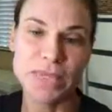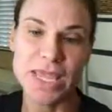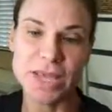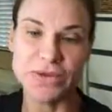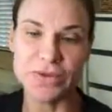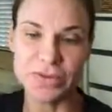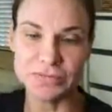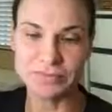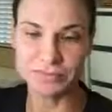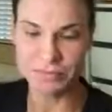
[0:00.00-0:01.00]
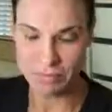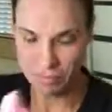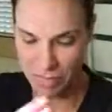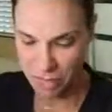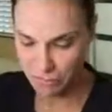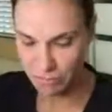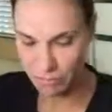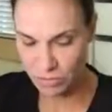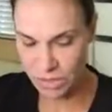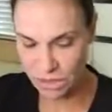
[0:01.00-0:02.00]
Can't do it.
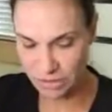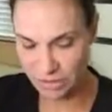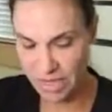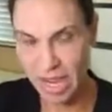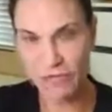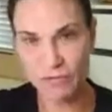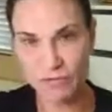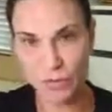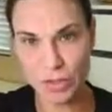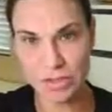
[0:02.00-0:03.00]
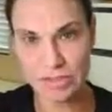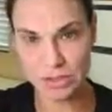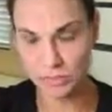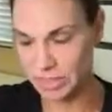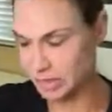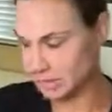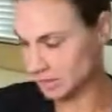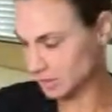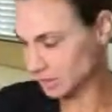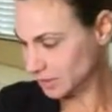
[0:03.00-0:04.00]
Microdermabrasion every 4 to 6 weeks.
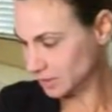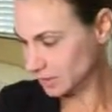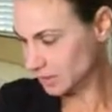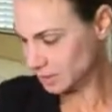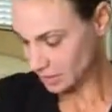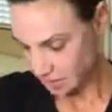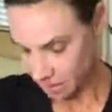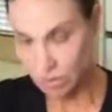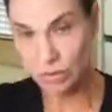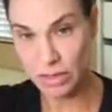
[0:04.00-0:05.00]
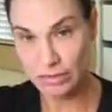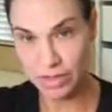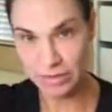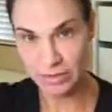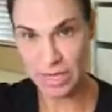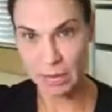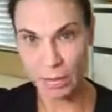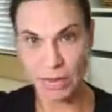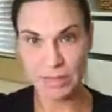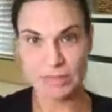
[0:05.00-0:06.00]
You'll love it, I
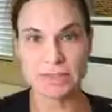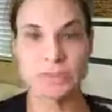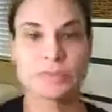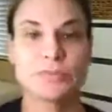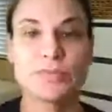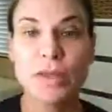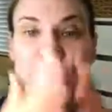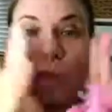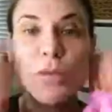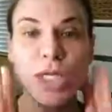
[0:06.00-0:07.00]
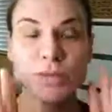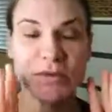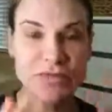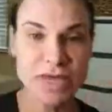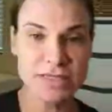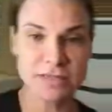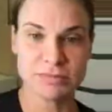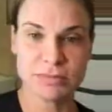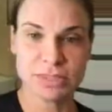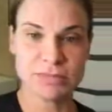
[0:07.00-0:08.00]
promise. I'm gonna wash my face,
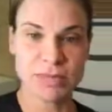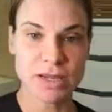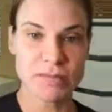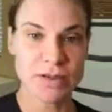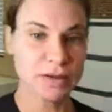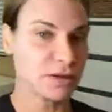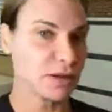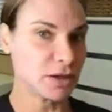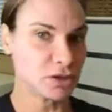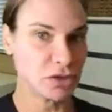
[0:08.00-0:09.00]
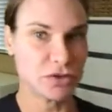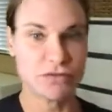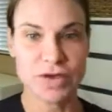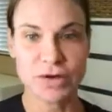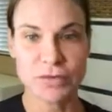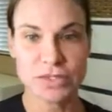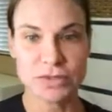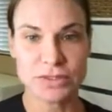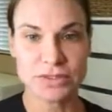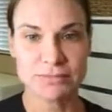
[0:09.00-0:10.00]
put some makeup on, and I'll show you the final
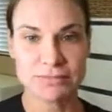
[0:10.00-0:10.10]
results.